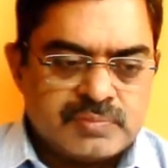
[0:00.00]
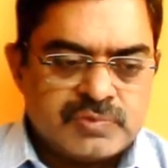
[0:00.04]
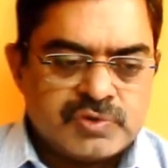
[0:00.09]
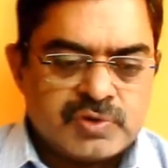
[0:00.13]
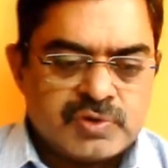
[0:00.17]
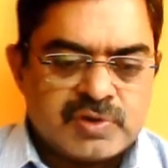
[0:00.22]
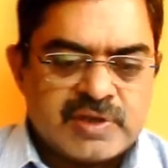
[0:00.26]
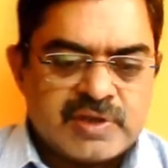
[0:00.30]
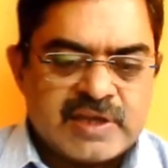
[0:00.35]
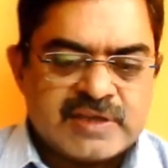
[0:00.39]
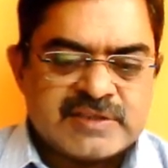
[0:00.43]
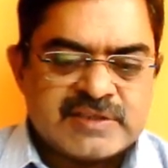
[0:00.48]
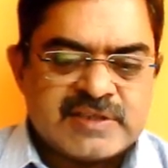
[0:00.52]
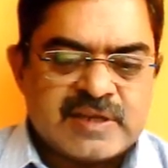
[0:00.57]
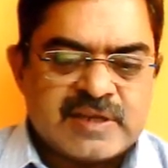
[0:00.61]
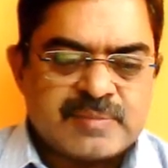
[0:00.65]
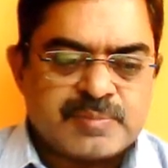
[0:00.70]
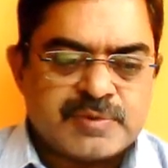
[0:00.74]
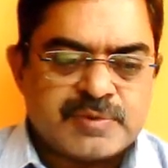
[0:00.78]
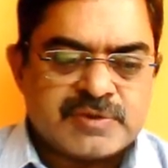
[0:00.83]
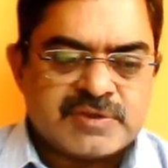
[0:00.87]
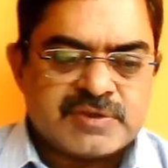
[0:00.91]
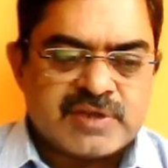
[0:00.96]
So
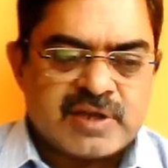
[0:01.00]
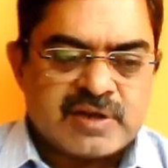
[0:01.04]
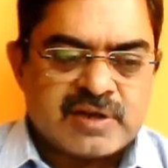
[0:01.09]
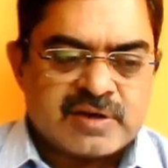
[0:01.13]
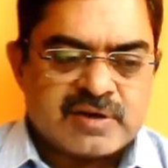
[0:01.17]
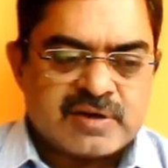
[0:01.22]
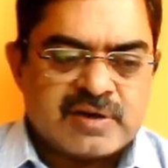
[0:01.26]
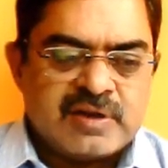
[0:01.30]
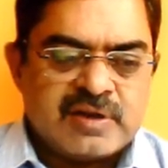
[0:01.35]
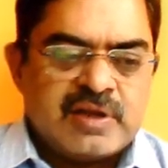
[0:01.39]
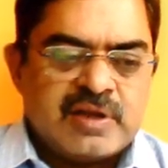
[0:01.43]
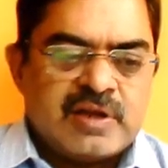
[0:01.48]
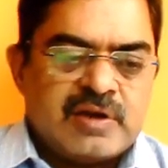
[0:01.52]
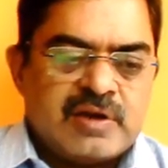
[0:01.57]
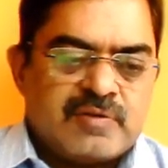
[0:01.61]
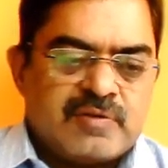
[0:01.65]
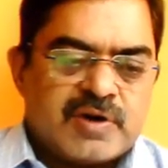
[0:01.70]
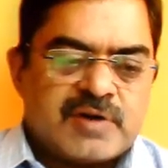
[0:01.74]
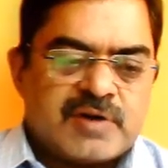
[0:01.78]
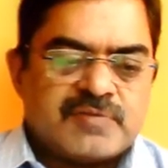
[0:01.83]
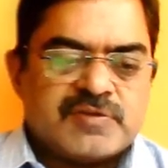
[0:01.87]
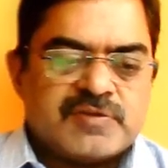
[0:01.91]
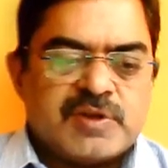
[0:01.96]
examples are,
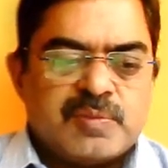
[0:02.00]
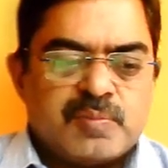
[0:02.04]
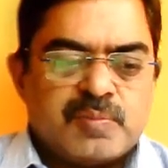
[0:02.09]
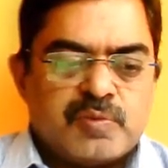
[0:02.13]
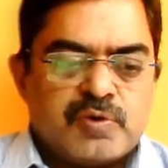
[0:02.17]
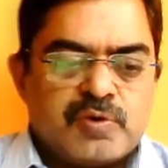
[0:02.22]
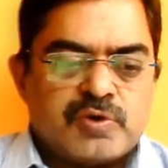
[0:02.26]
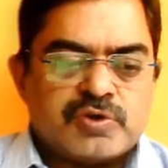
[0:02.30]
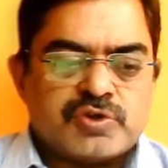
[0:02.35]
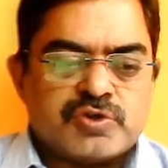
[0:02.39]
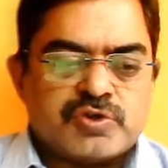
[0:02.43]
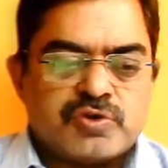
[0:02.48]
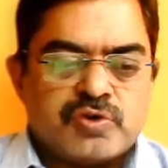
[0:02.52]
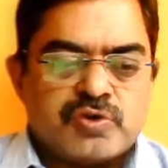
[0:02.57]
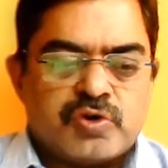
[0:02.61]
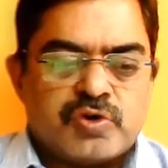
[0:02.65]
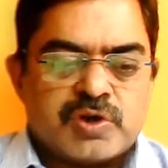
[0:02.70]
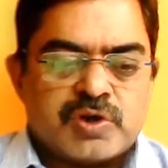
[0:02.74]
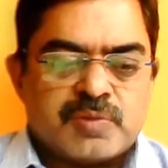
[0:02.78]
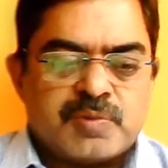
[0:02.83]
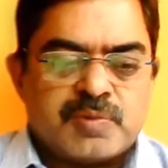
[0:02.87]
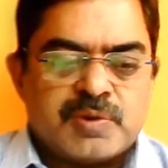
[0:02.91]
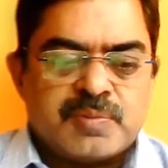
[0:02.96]
one of the most
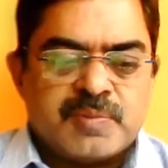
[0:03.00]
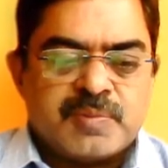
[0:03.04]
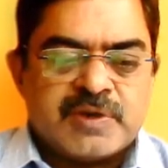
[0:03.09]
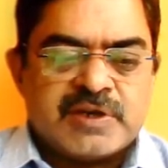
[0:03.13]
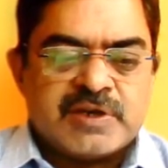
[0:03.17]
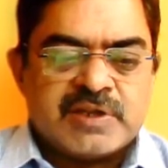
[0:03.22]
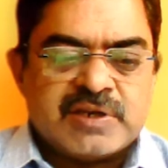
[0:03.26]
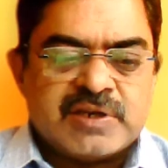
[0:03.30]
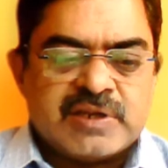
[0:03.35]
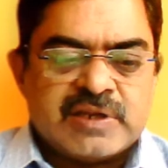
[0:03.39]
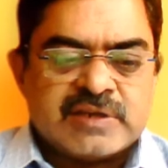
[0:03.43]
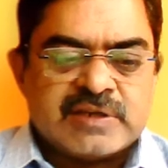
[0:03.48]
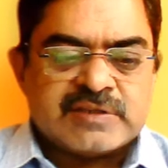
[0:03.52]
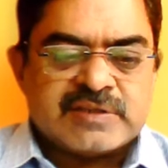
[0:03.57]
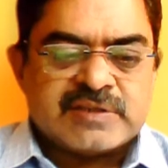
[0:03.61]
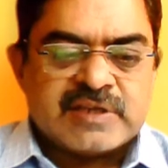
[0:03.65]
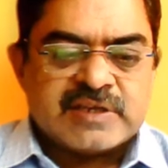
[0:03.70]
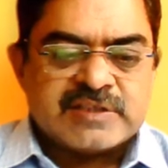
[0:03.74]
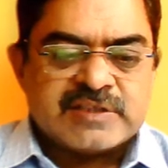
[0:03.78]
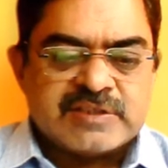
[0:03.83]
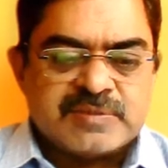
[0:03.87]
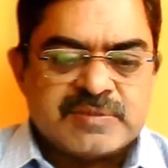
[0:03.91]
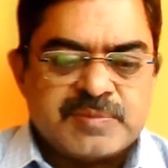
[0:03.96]
notable materials
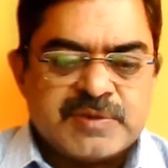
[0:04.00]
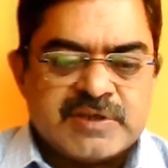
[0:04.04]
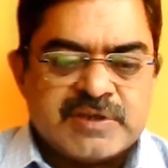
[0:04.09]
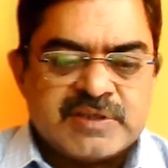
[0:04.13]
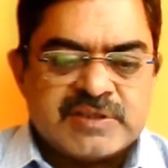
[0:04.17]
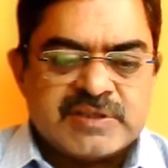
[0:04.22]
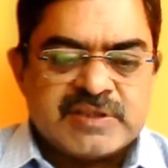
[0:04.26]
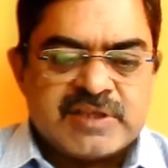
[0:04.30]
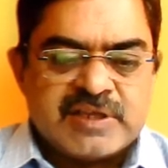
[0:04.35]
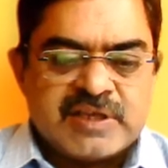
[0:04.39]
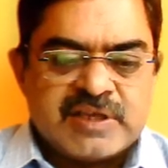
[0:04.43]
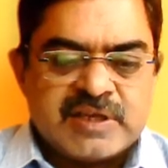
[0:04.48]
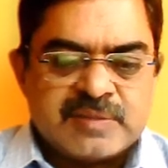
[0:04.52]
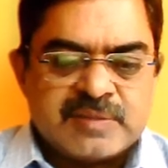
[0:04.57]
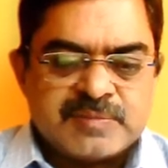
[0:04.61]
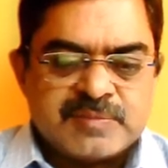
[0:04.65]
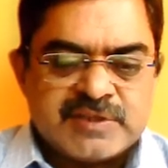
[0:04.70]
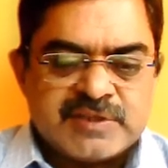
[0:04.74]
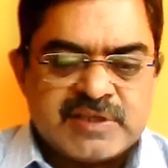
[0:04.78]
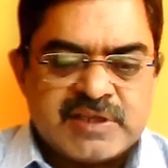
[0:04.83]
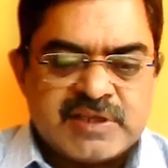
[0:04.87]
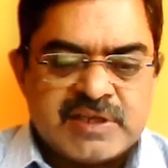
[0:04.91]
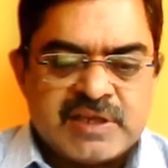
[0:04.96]
exhibiting the
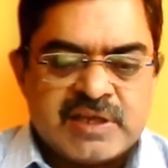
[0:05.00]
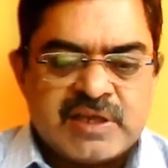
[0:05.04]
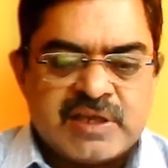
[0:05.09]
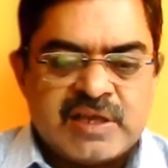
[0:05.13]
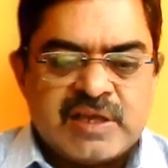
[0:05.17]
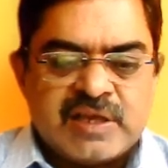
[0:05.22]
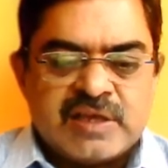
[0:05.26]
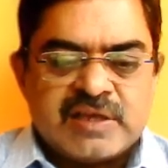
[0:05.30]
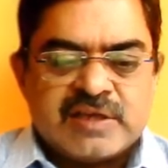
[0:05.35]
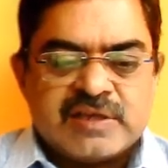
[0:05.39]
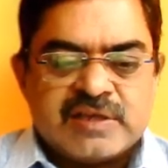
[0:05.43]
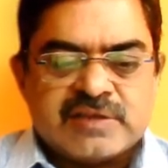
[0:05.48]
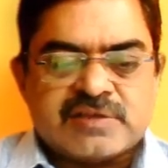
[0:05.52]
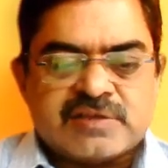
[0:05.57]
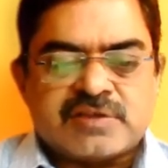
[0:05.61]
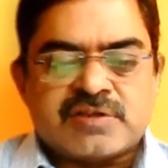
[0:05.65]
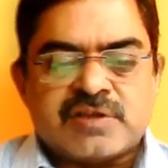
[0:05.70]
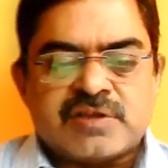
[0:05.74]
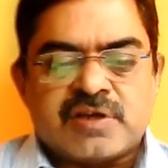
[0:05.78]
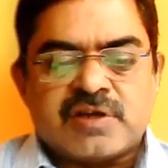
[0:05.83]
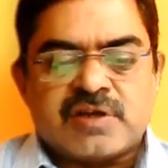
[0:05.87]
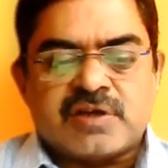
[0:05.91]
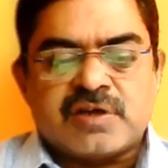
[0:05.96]
MCE
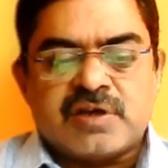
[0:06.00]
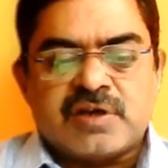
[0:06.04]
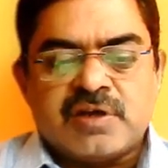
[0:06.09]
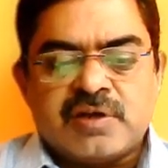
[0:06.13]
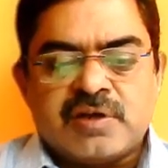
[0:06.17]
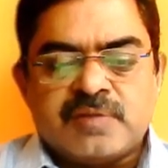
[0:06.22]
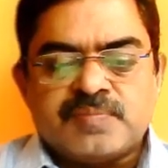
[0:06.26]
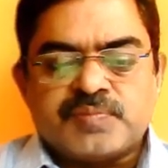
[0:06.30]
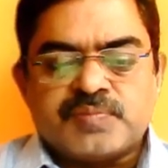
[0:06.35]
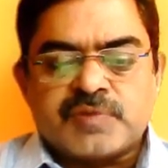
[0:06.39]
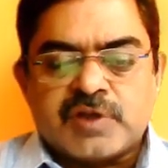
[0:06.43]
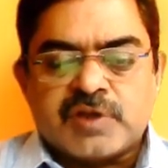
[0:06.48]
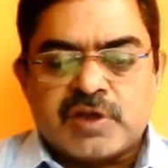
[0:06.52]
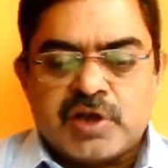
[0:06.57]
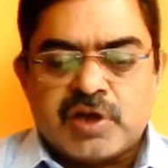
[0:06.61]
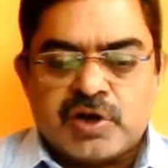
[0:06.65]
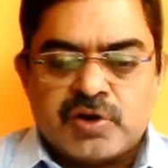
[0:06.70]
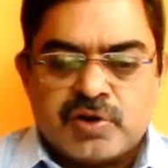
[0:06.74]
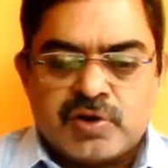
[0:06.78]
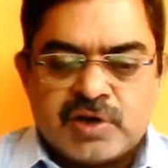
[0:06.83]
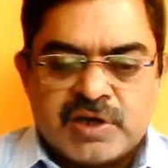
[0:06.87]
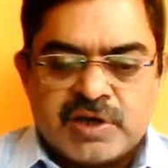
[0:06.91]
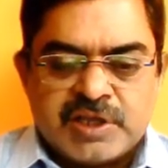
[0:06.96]
is
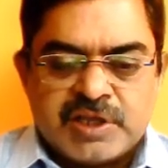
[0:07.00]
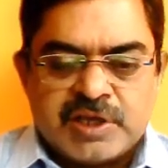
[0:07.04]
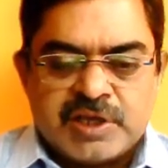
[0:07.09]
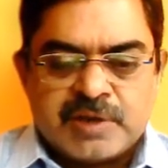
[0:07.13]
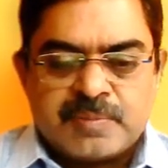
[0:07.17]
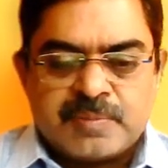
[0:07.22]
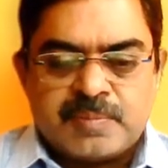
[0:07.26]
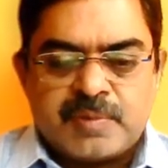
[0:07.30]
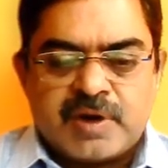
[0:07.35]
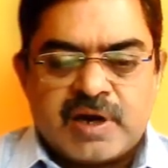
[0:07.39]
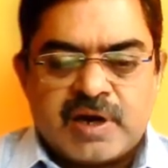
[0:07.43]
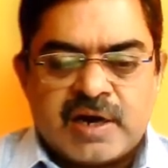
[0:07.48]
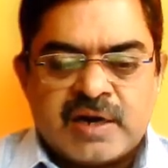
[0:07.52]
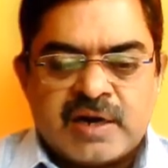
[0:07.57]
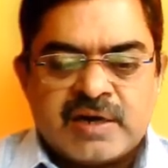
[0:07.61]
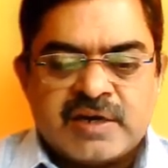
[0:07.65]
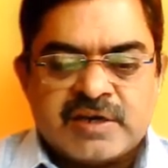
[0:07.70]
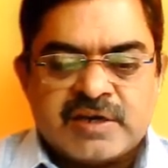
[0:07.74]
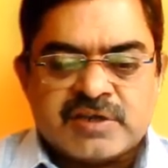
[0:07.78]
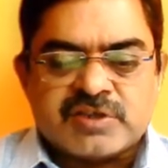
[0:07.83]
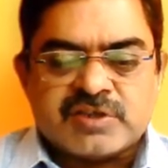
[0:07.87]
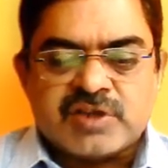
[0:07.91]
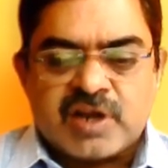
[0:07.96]
gadolinium
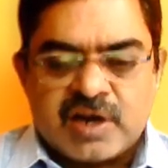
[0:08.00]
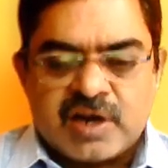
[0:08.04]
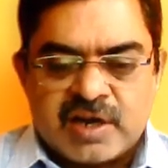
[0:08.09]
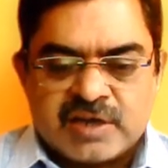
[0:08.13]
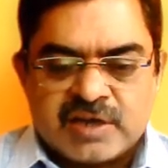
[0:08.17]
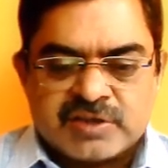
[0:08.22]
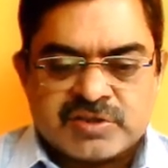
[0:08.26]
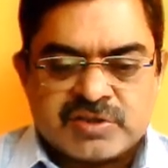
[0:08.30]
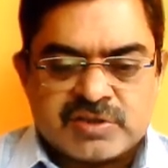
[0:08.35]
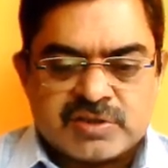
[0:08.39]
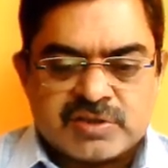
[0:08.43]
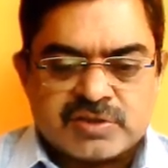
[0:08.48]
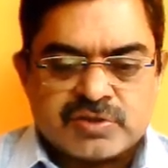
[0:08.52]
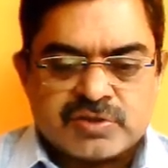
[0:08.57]
and its alloys.